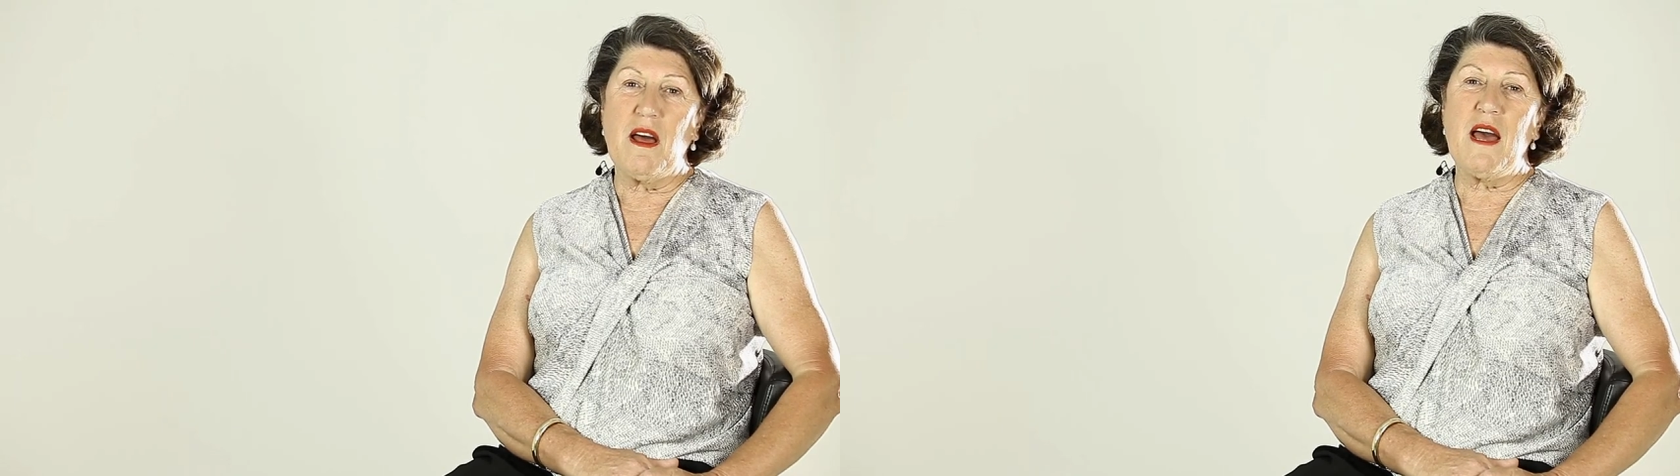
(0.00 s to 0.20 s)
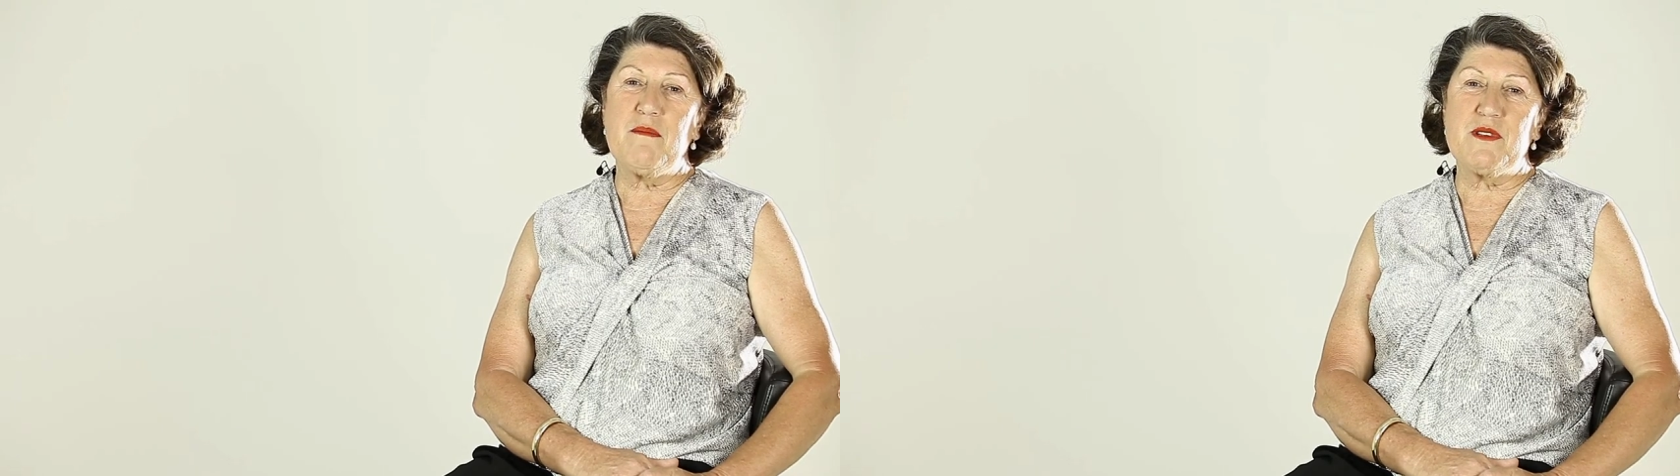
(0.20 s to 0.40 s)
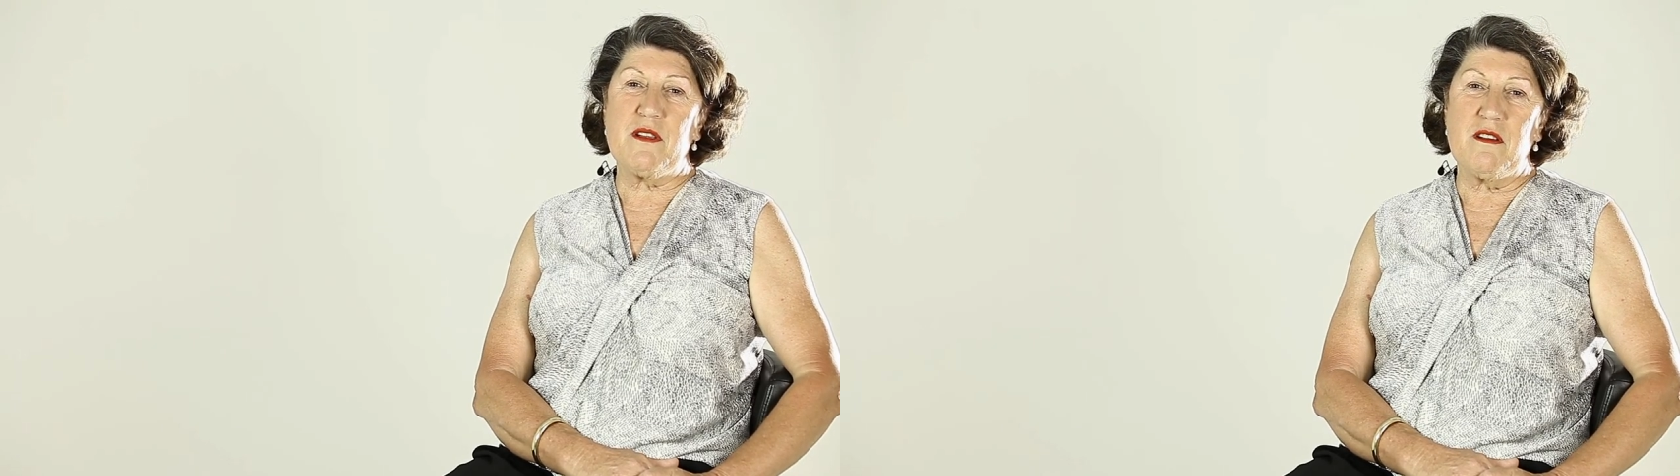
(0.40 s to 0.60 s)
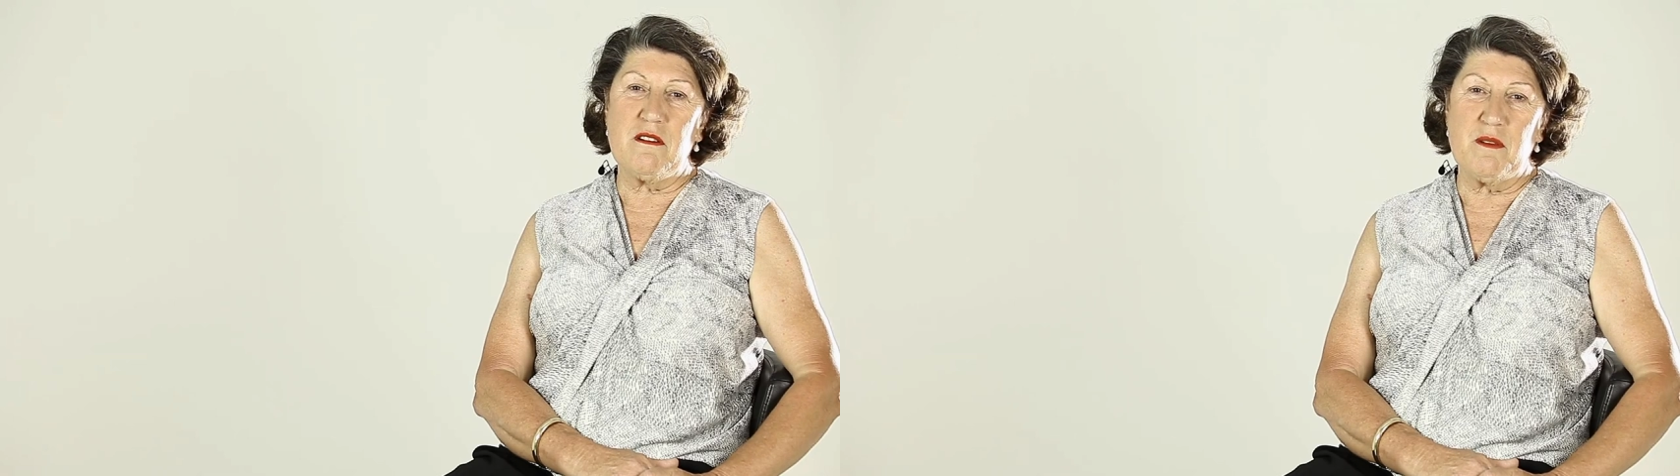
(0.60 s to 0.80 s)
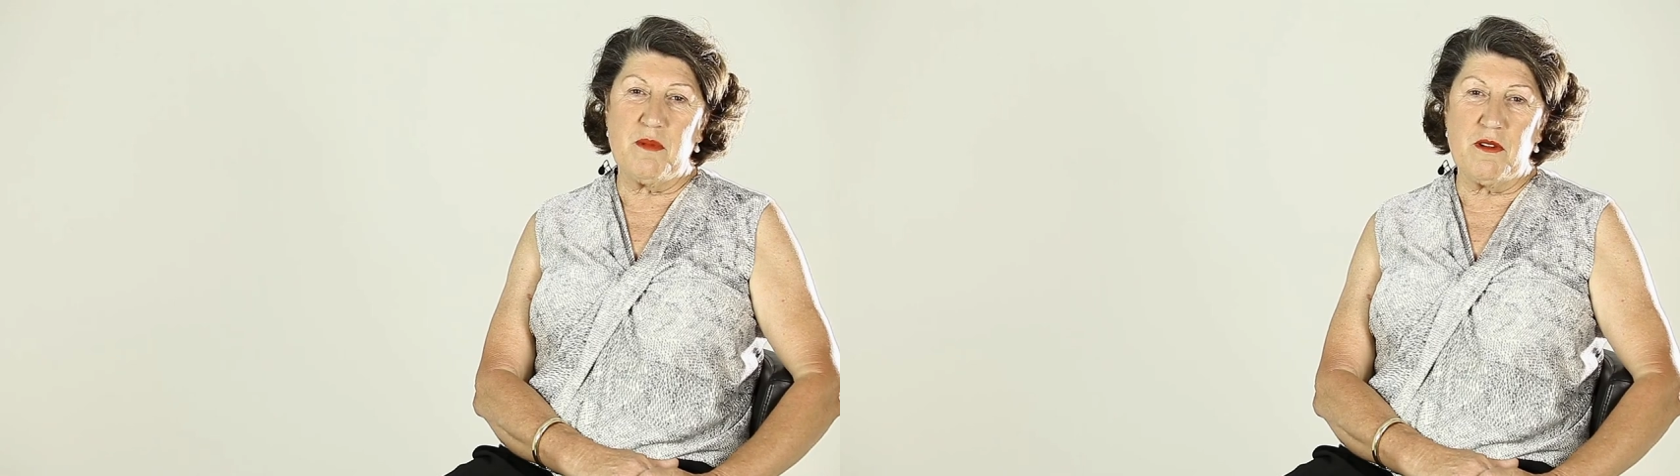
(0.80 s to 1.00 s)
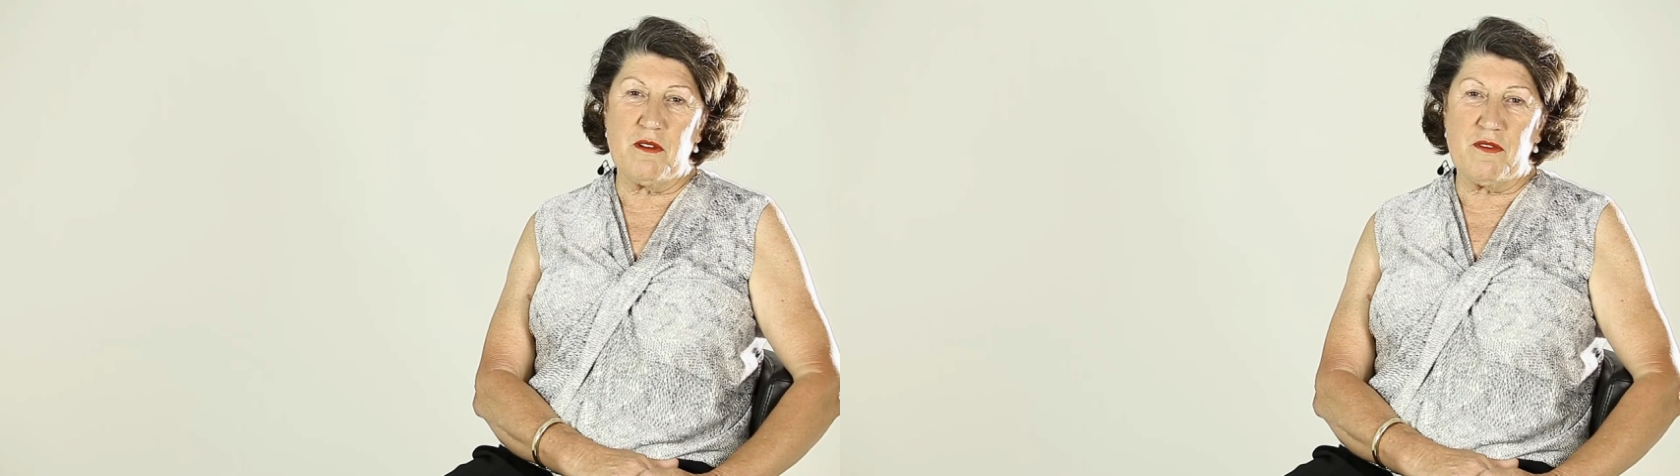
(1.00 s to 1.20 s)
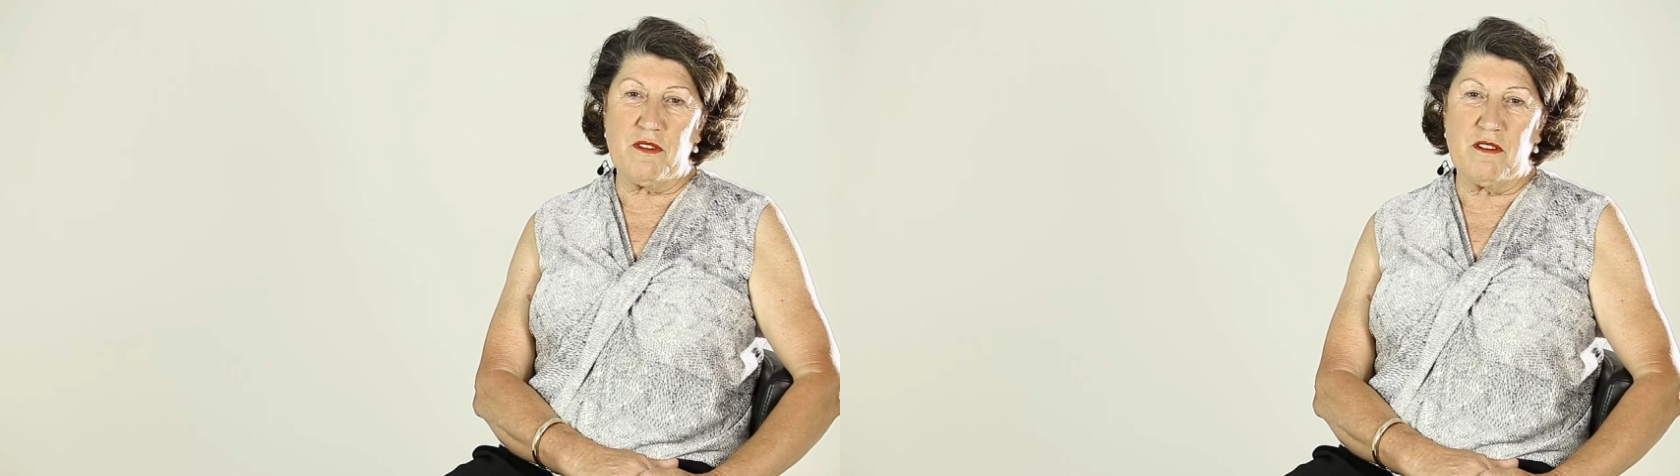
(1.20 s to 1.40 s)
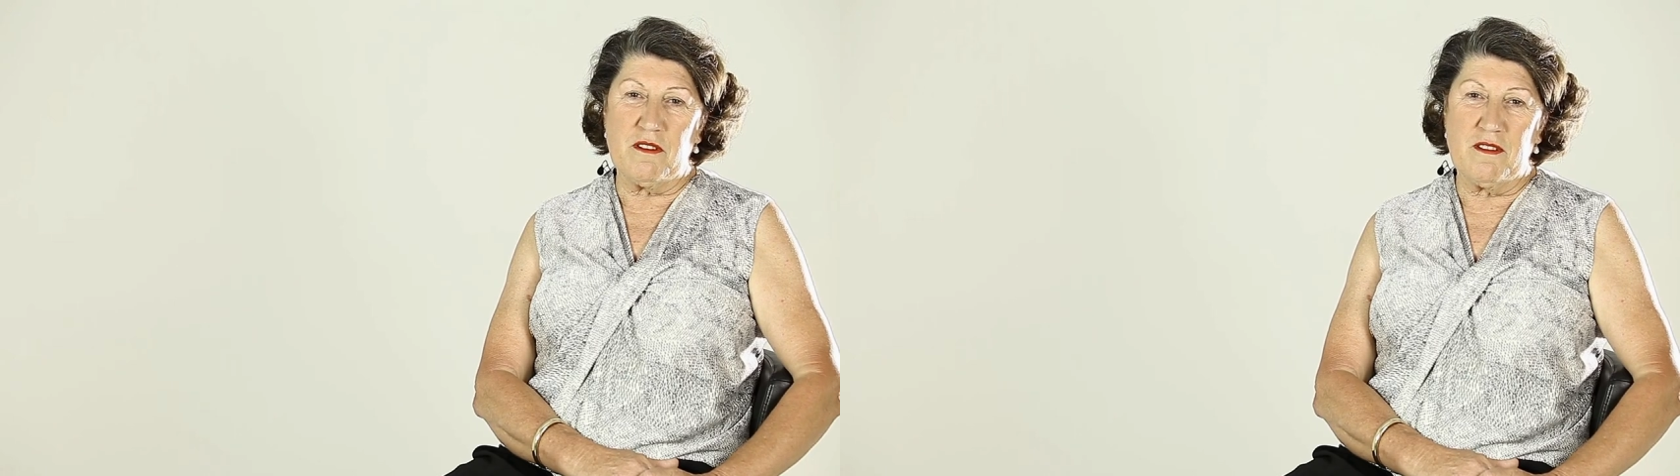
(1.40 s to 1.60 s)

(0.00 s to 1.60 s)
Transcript: absolutely beautiful.